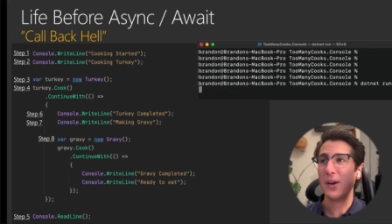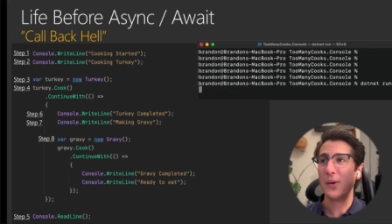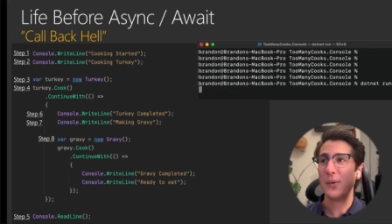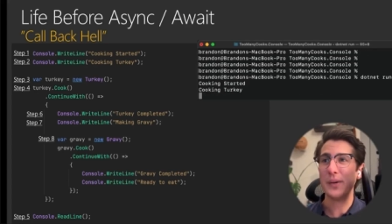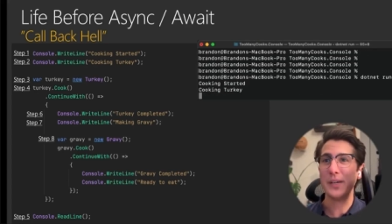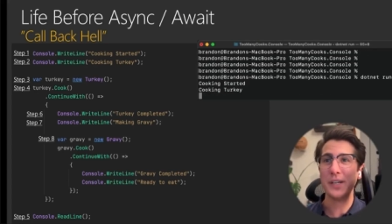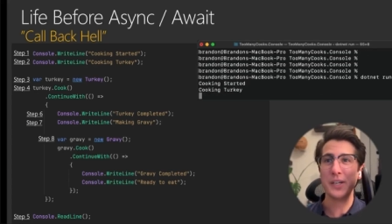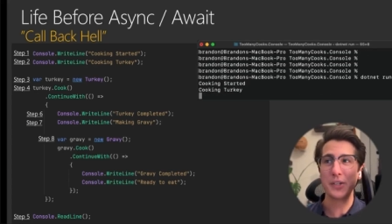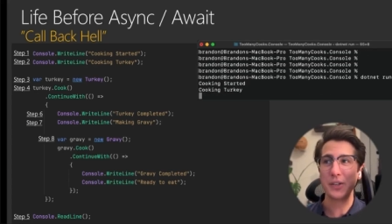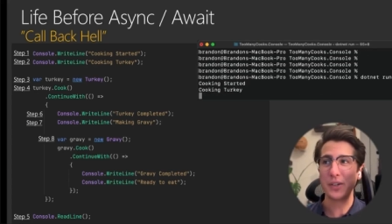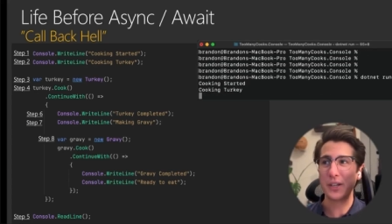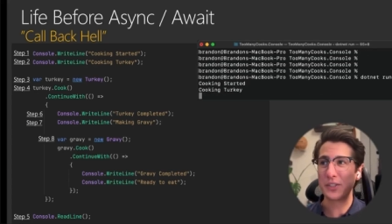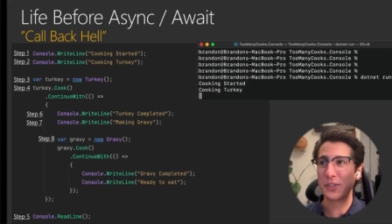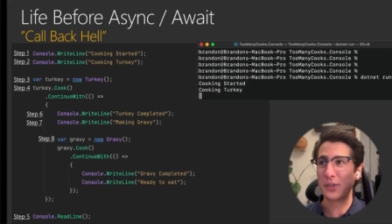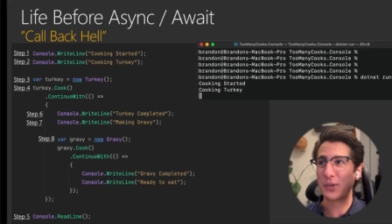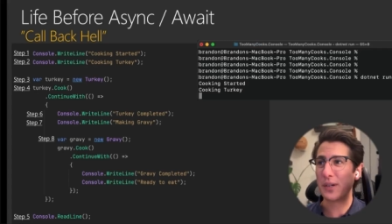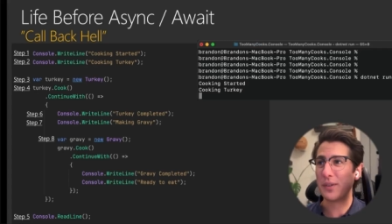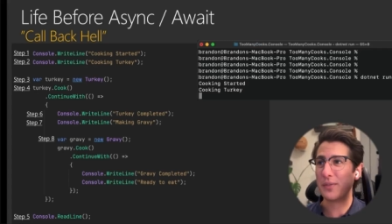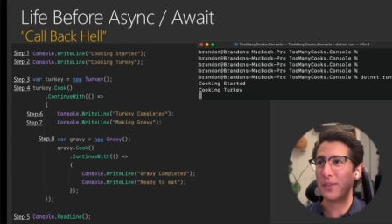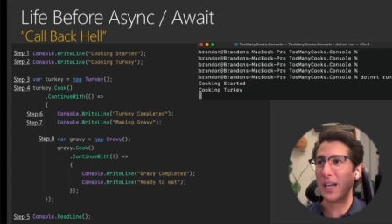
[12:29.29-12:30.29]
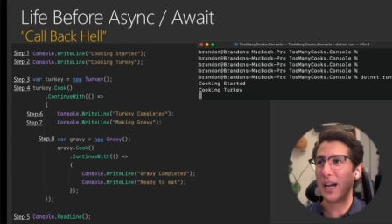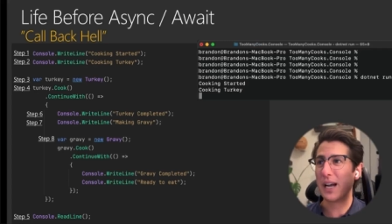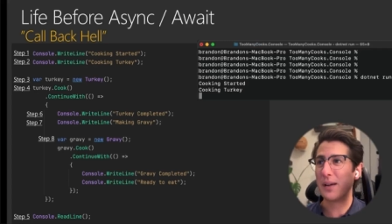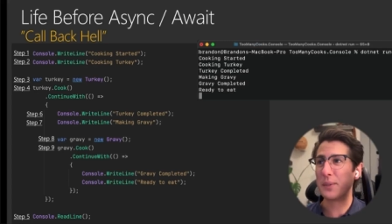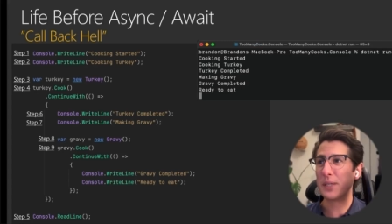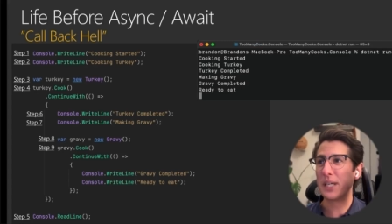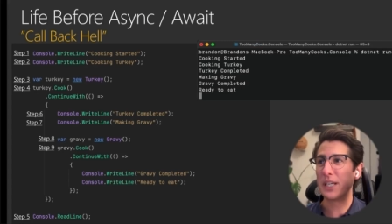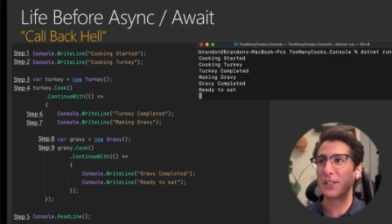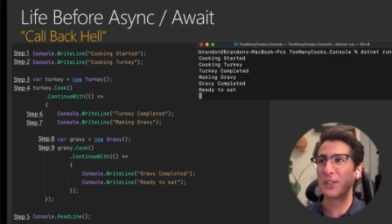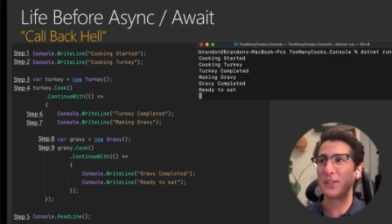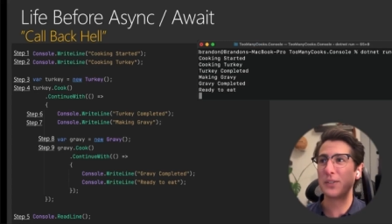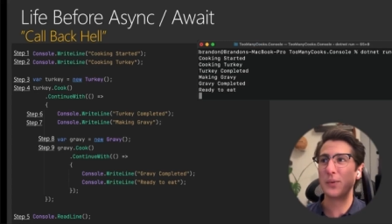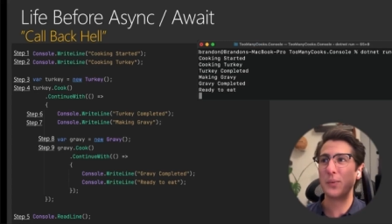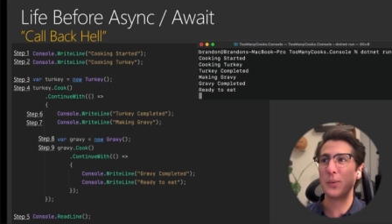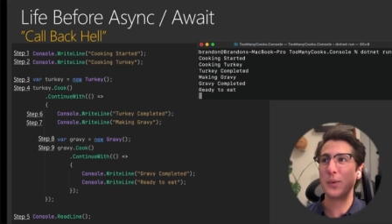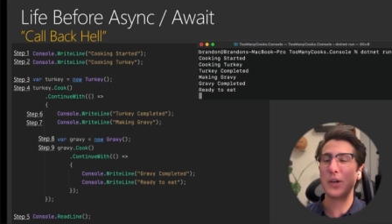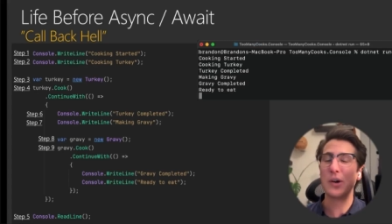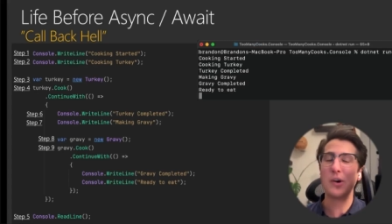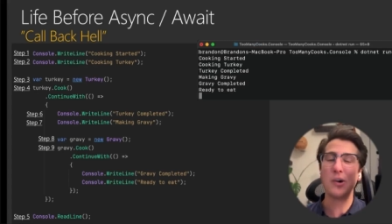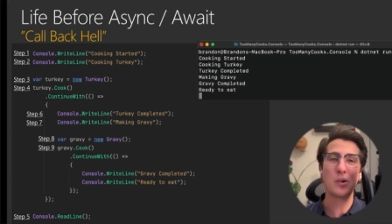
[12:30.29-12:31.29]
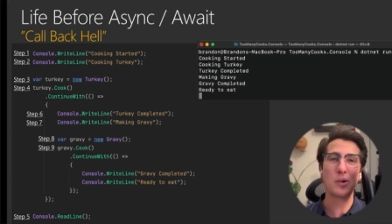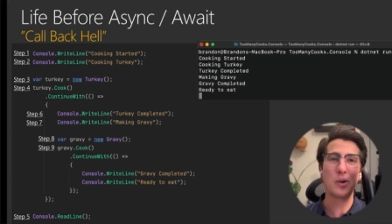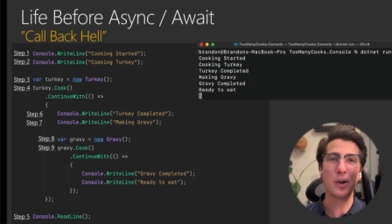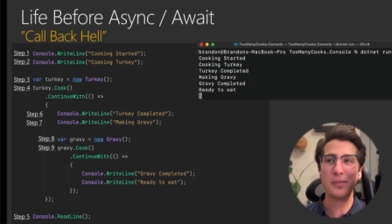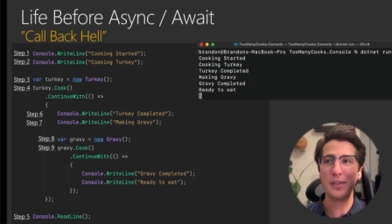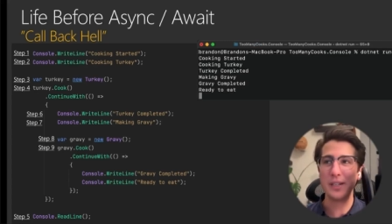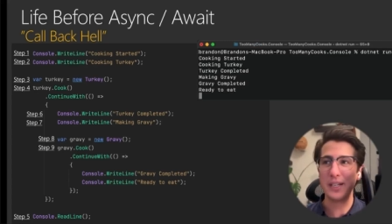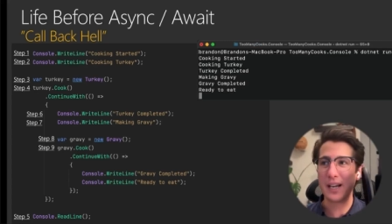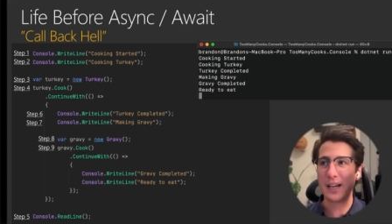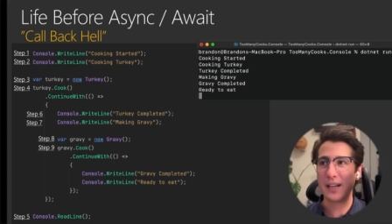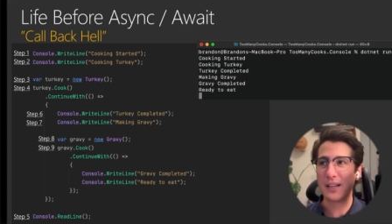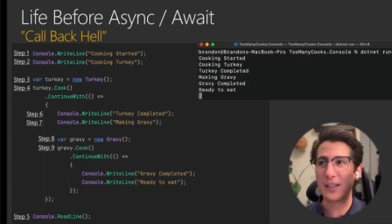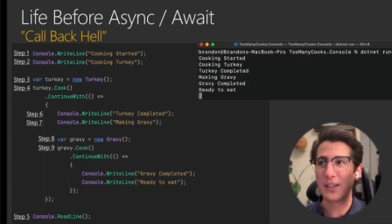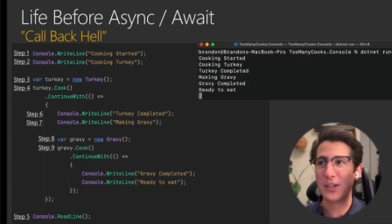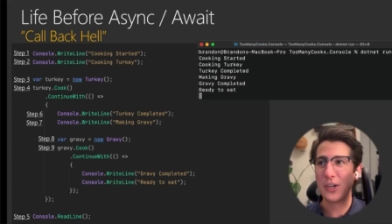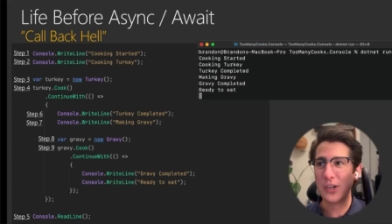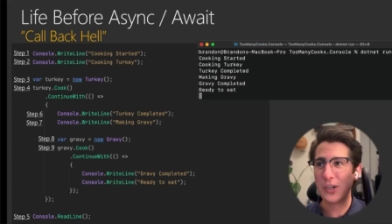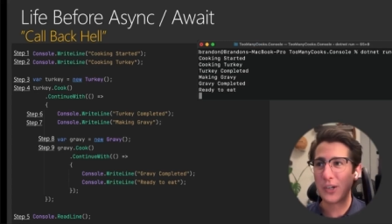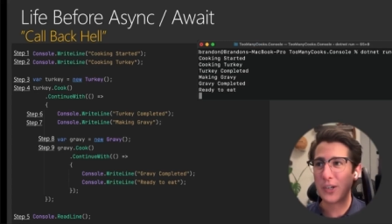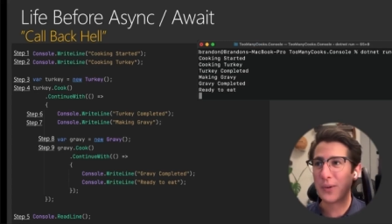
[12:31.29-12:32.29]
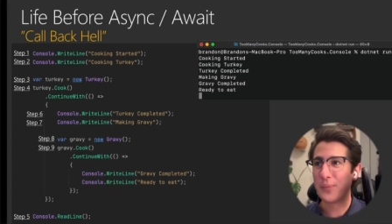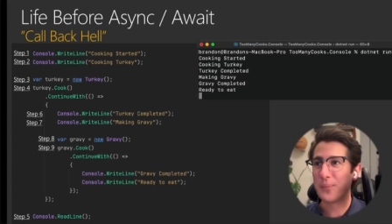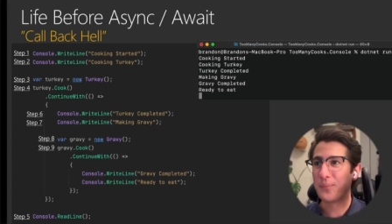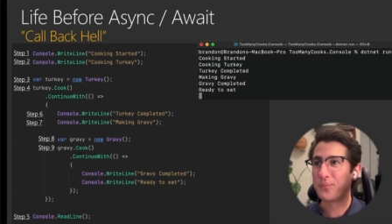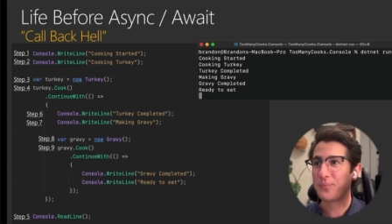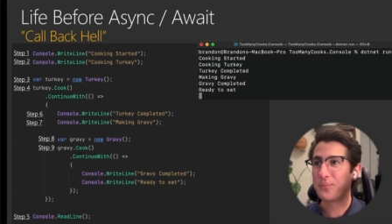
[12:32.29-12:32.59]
We initialize our gravy object. We call gravy.cook.